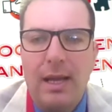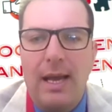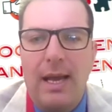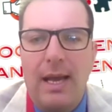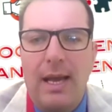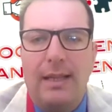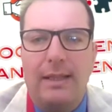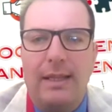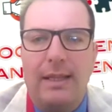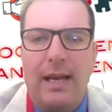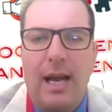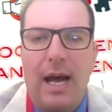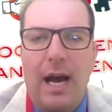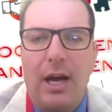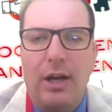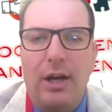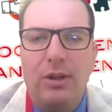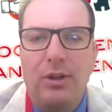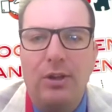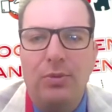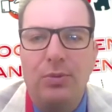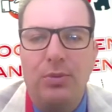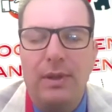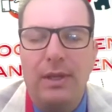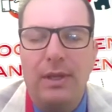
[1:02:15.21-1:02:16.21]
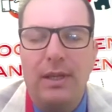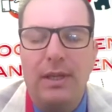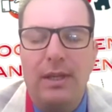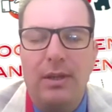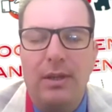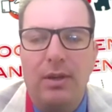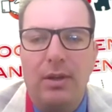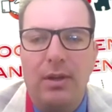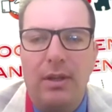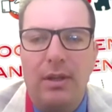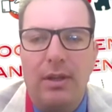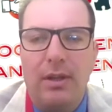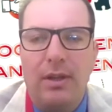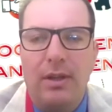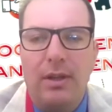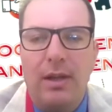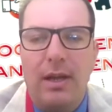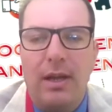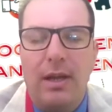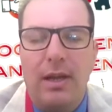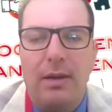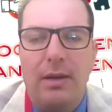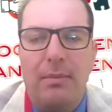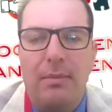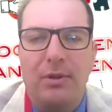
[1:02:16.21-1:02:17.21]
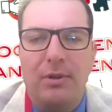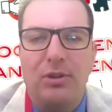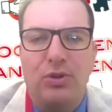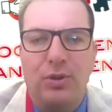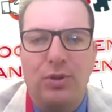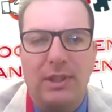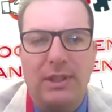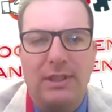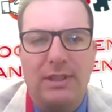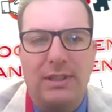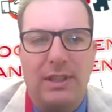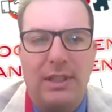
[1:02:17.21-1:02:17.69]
And then how do we address